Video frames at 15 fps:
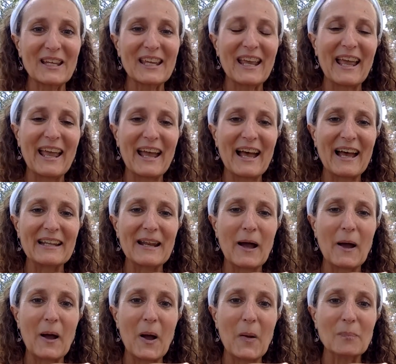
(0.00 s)
had
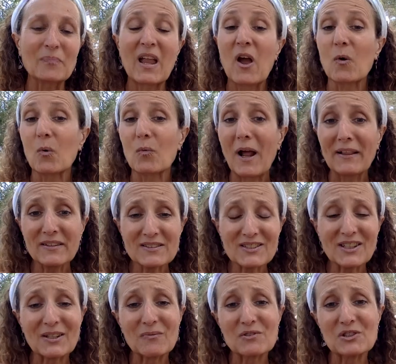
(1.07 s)

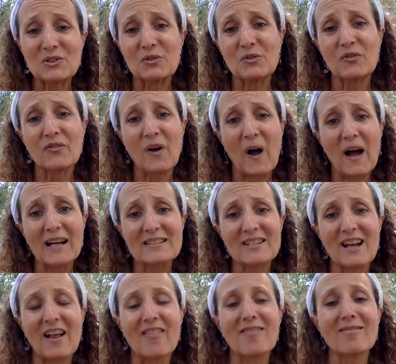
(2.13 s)
relatives who fought
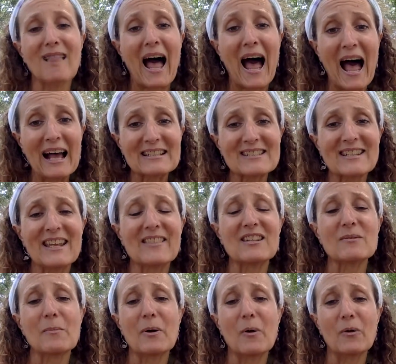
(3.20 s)
a lot in the
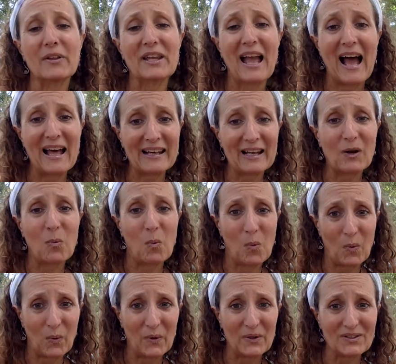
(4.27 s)
Napoleonic
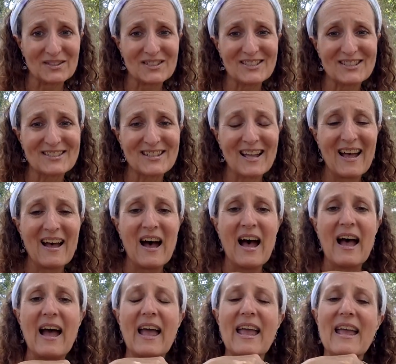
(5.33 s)
Wars.
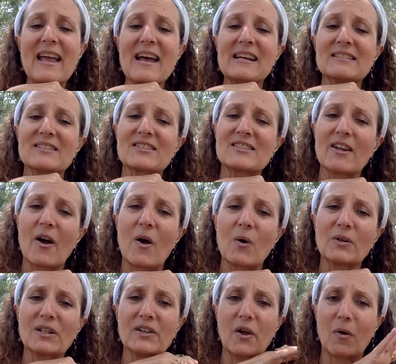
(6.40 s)
And so,
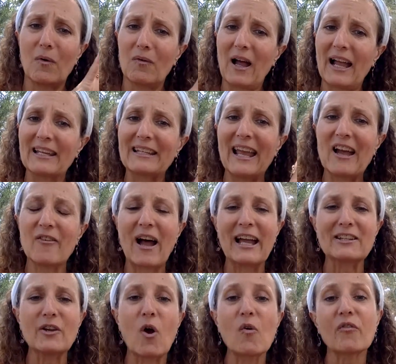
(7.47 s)
I
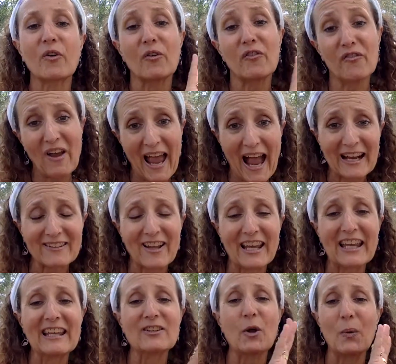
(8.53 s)
know for a fact, like
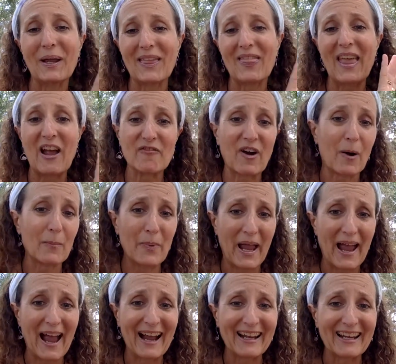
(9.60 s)
going that far
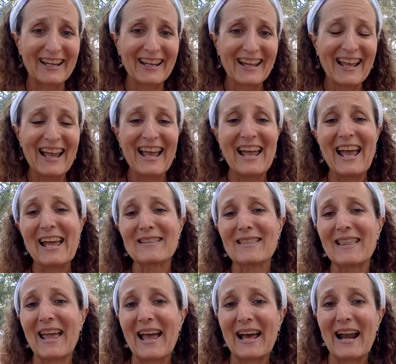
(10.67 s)
back,
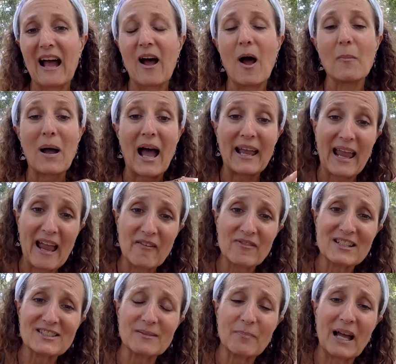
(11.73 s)
that I have
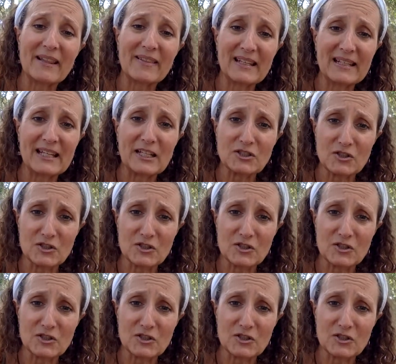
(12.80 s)
this in my lineage.